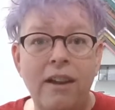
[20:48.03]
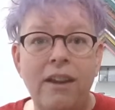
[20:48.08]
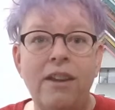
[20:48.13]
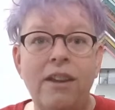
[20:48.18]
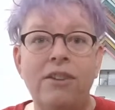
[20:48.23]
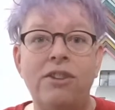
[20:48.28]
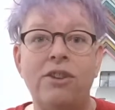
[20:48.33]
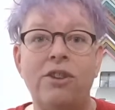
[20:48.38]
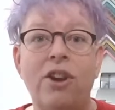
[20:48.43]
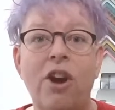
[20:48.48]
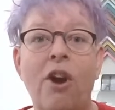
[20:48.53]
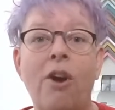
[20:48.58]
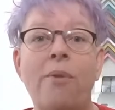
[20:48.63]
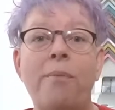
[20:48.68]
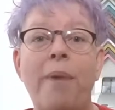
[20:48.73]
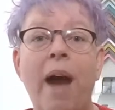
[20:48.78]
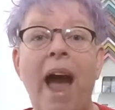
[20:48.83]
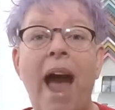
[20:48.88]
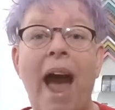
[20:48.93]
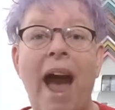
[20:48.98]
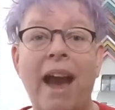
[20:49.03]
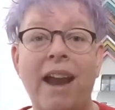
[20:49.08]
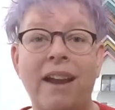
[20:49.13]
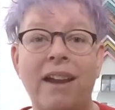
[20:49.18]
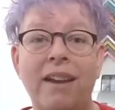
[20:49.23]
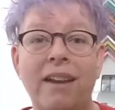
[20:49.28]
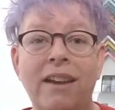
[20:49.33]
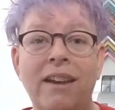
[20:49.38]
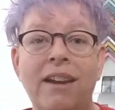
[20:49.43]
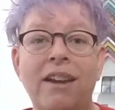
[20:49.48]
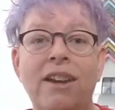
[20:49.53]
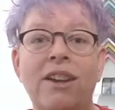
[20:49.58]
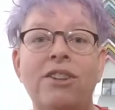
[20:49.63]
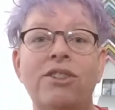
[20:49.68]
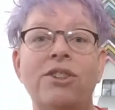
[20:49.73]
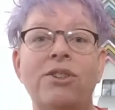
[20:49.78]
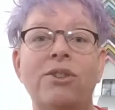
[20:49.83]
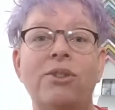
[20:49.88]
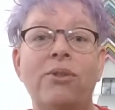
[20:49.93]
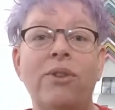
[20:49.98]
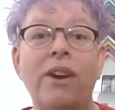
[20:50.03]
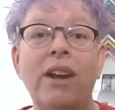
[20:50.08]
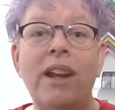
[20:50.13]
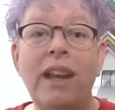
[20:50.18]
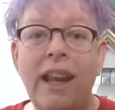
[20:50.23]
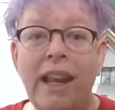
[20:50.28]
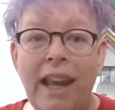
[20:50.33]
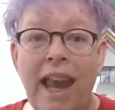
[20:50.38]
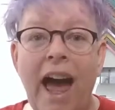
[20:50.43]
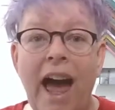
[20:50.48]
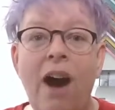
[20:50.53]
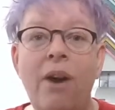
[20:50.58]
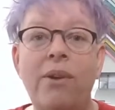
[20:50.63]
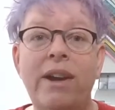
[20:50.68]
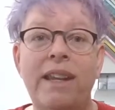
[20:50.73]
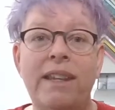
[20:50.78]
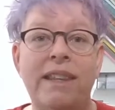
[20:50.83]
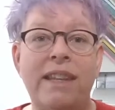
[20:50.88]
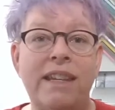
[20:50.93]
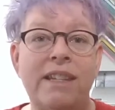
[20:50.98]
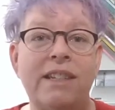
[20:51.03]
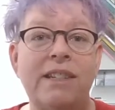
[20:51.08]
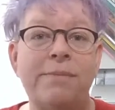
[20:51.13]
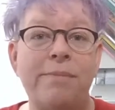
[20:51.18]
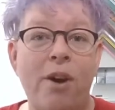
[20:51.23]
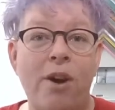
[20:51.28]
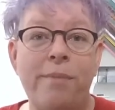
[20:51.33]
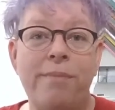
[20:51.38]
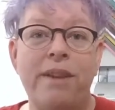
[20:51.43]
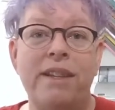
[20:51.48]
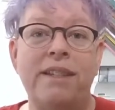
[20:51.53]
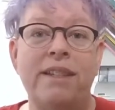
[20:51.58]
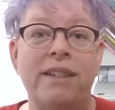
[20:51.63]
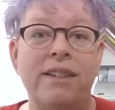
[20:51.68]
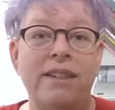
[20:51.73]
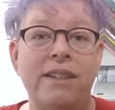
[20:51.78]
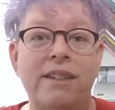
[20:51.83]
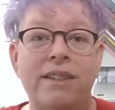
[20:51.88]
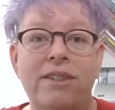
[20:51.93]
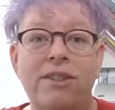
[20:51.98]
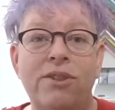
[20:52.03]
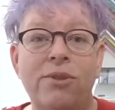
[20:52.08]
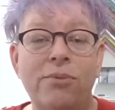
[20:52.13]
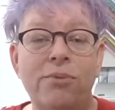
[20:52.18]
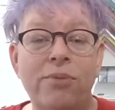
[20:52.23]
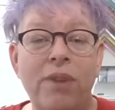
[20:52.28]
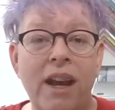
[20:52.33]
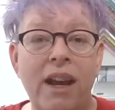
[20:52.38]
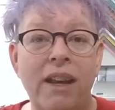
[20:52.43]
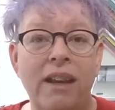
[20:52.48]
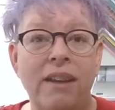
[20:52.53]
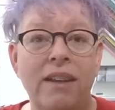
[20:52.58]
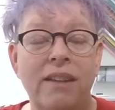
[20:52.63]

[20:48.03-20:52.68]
to go back to allowing these small businesses to run.